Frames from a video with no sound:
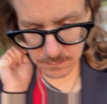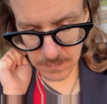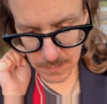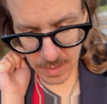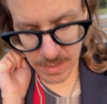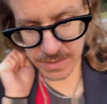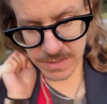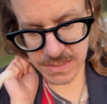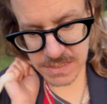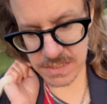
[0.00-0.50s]

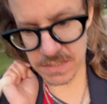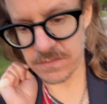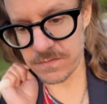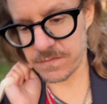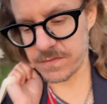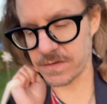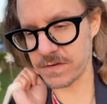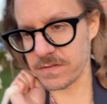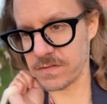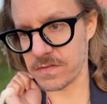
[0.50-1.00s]
Our
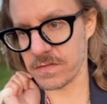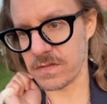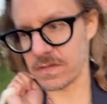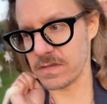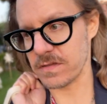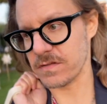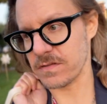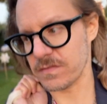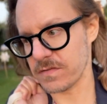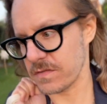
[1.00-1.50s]

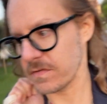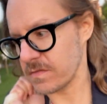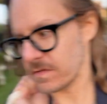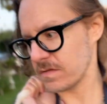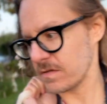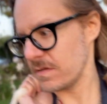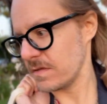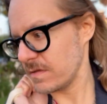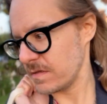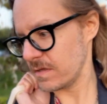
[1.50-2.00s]
differences
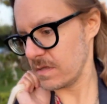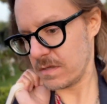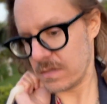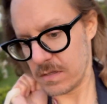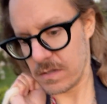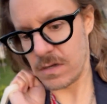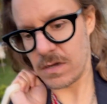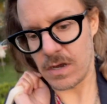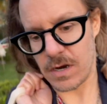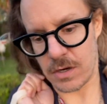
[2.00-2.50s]

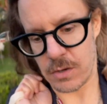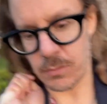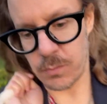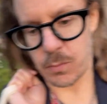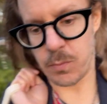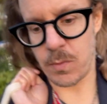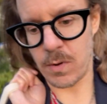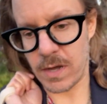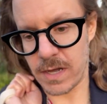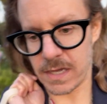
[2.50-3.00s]
are
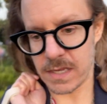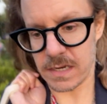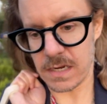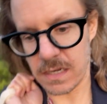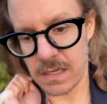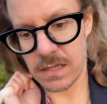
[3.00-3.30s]
what